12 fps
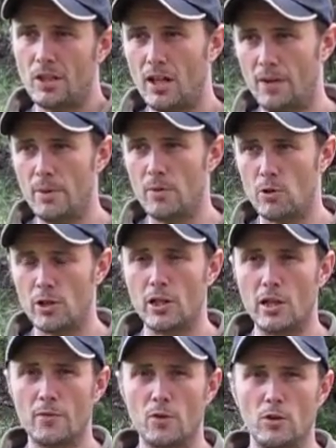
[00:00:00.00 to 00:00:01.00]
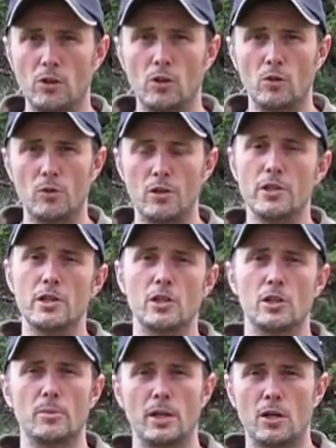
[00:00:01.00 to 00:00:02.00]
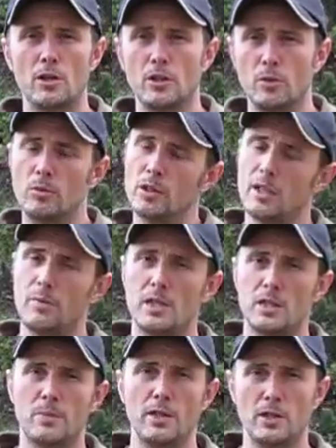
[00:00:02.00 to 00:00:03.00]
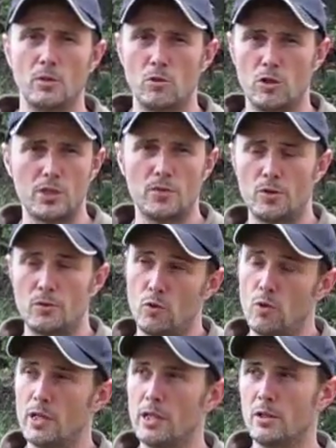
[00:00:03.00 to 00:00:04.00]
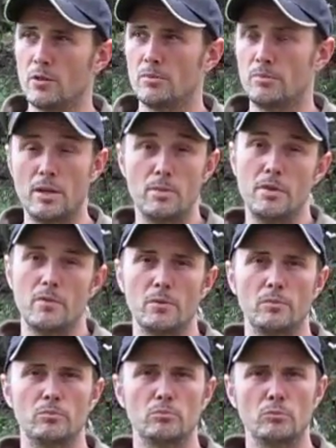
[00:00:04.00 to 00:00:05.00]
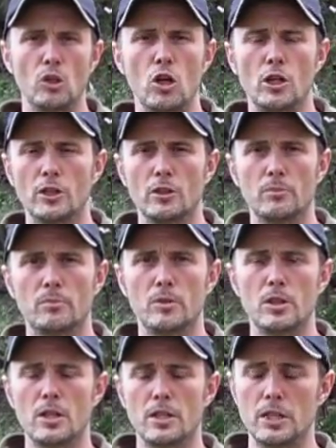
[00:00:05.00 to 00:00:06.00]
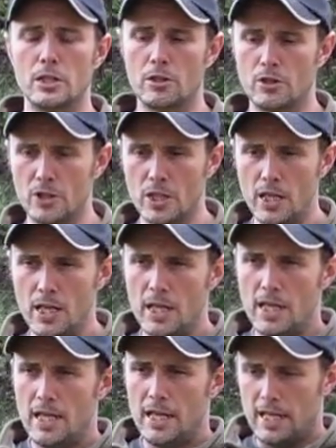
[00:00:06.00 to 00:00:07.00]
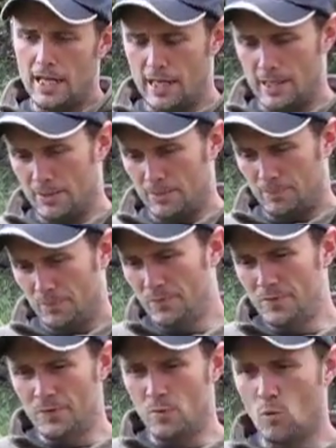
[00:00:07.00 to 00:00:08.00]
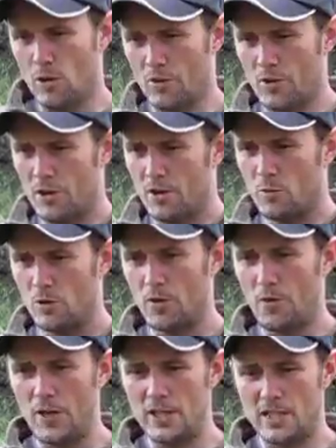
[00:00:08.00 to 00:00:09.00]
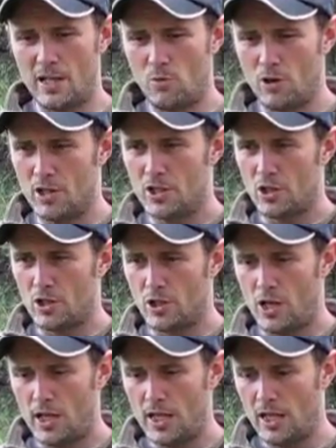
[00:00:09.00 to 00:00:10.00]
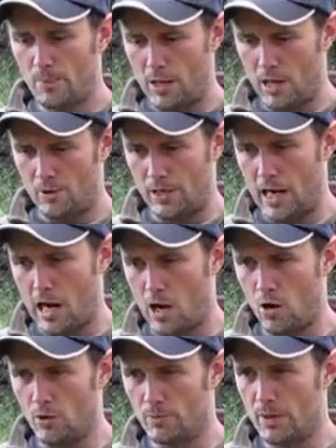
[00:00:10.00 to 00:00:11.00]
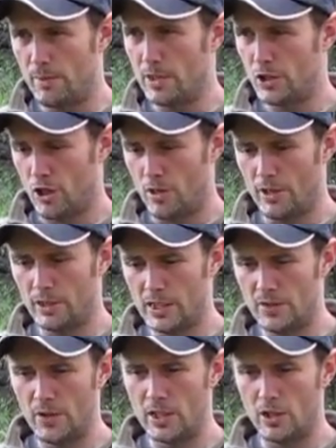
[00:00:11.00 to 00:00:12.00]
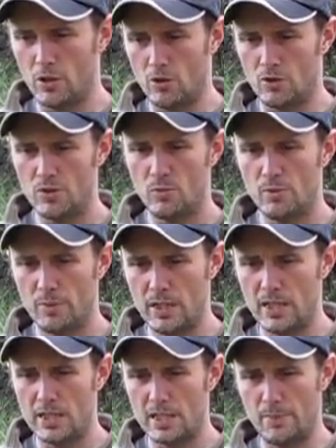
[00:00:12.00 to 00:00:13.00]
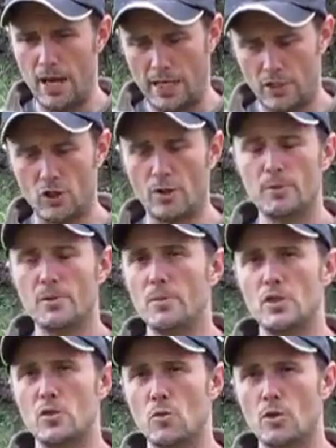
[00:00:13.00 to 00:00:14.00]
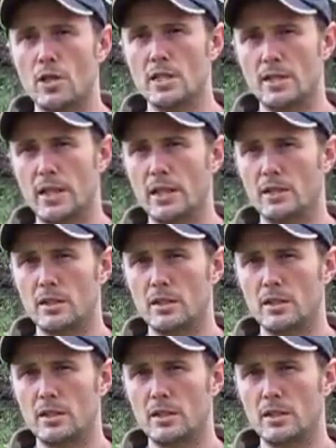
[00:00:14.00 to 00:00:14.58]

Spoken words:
I've been working on it for a little over a year, but arguably it's been in the works for 20 or maybe even longer years. And one of the things that I wanted to start talking about now and maybe sharing in these videos would be some excerpts from the stories. I think